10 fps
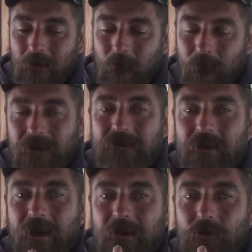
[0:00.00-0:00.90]
things that
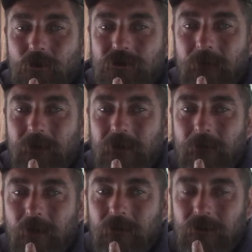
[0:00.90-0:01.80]
I can do something
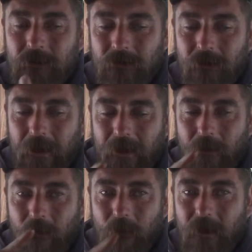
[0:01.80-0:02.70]
about
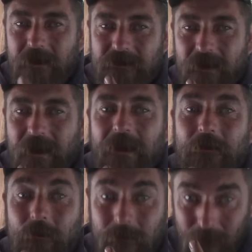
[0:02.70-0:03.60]
and things that I can
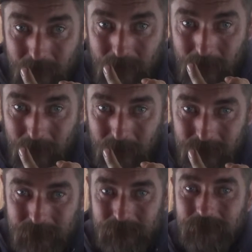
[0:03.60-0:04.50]
do nothing about.
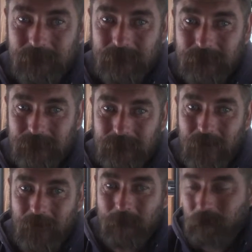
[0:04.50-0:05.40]
Okay?